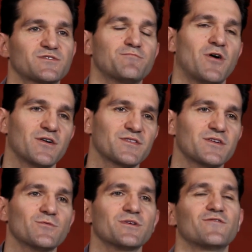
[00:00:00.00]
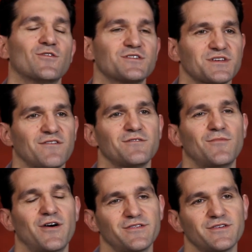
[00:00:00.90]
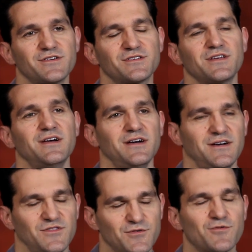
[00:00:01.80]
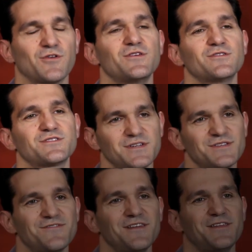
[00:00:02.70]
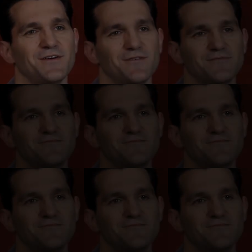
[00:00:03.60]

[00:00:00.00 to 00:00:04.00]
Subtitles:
to partner with Voice of the Martyrs to produce this video.